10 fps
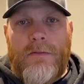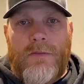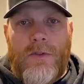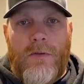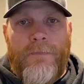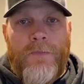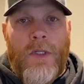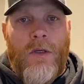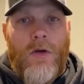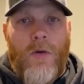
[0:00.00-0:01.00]
So
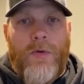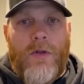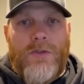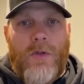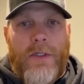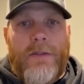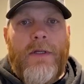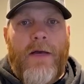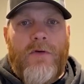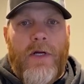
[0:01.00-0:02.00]
hope you all enjoyed.
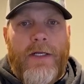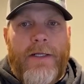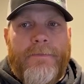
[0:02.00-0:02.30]
Have a great day.